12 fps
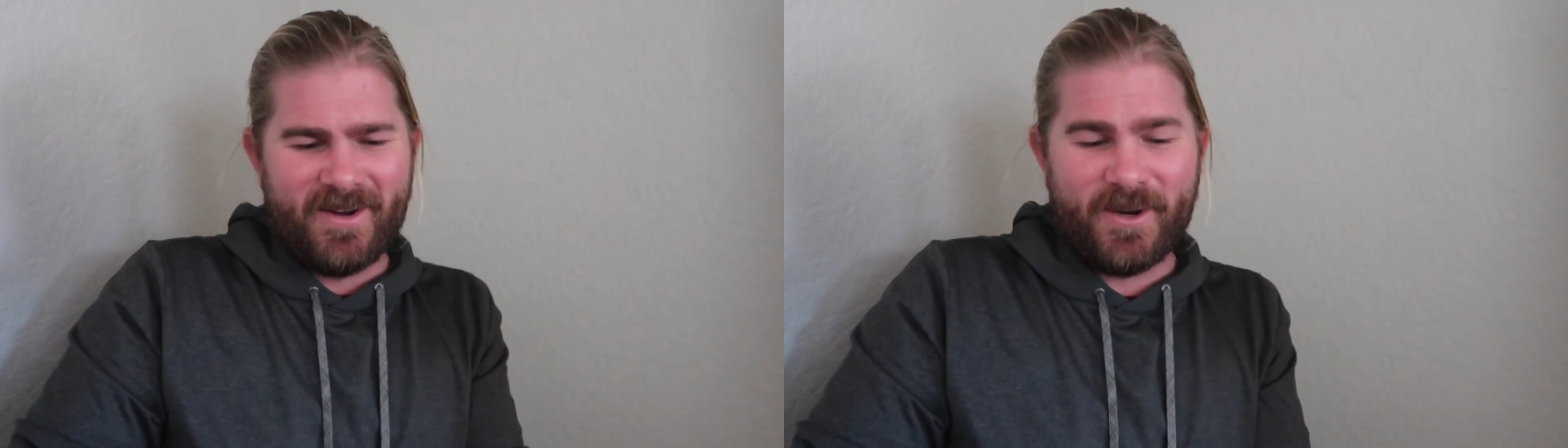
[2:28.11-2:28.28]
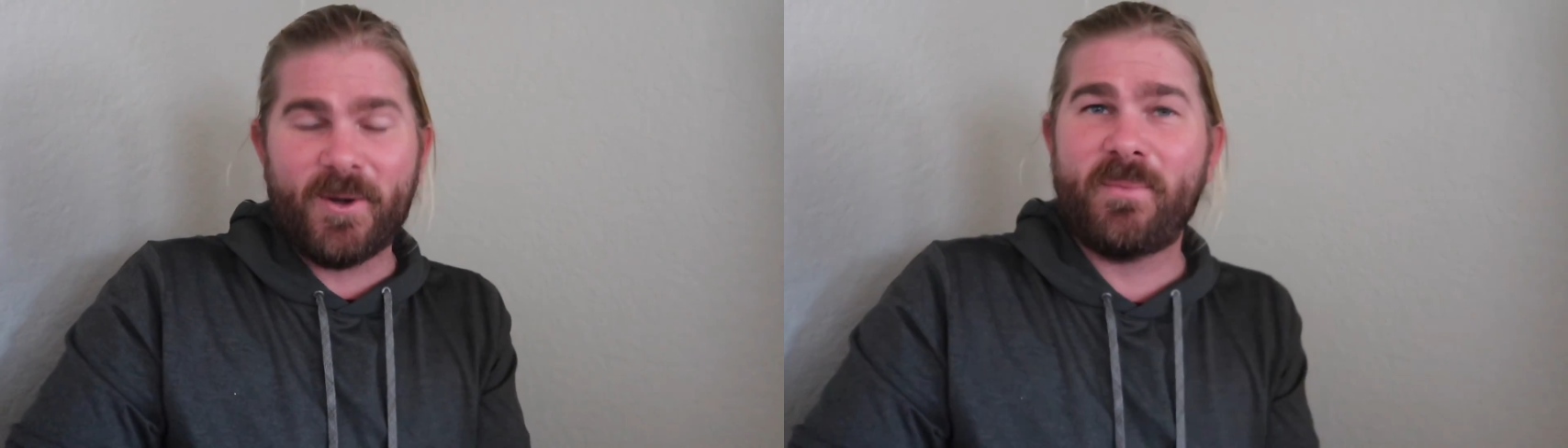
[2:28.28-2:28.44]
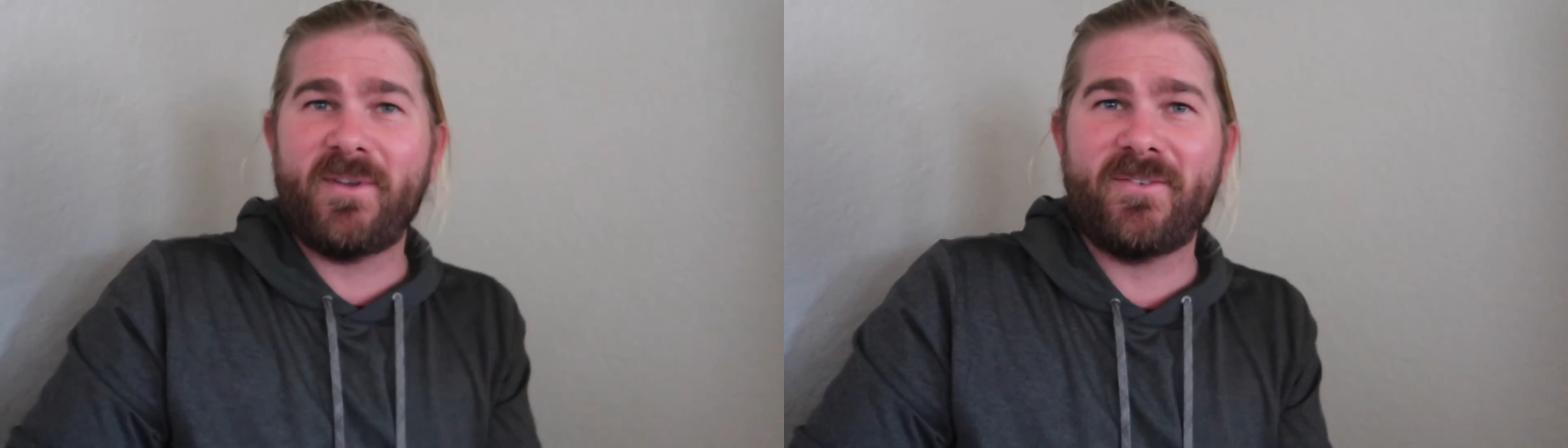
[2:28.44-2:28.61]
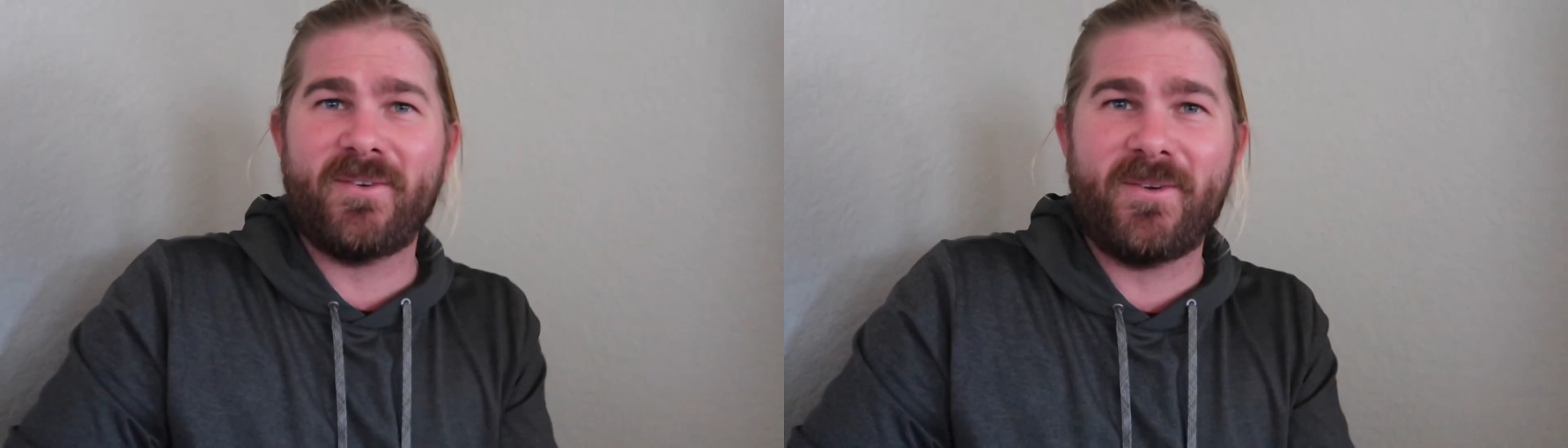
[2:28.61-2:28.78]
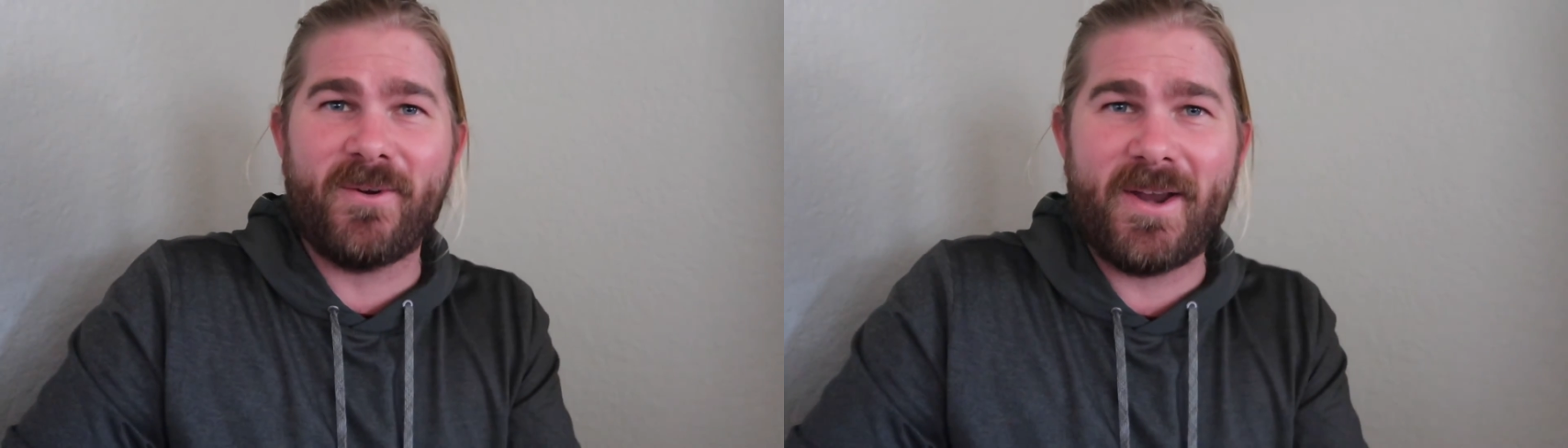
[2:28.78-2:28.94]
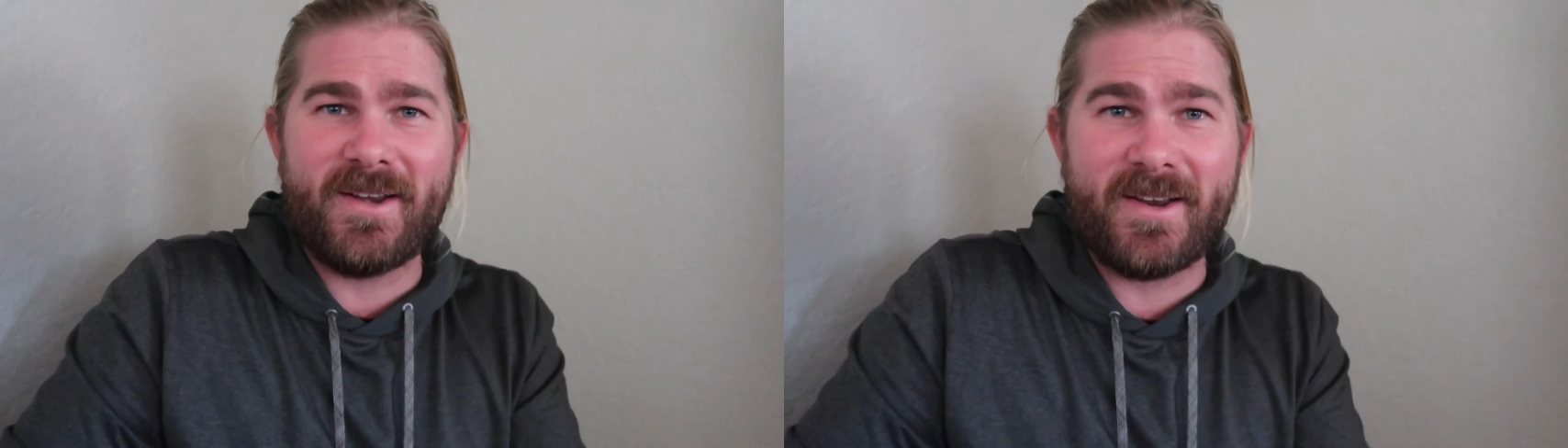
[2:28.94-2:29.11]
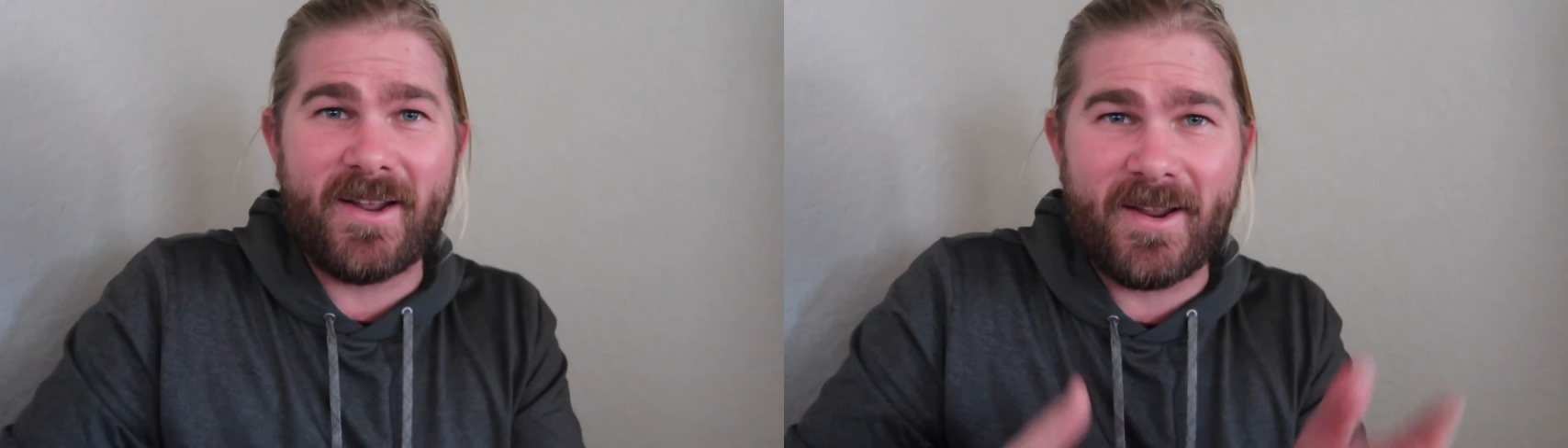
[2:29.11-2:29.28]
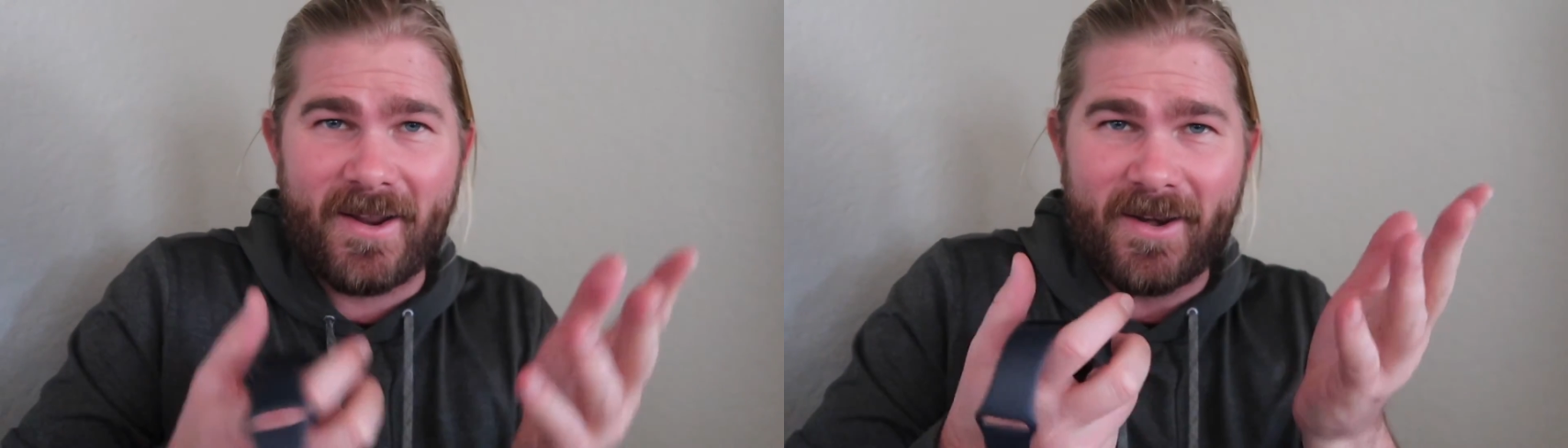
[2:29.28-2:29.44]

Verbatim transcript: Hope you have a great day,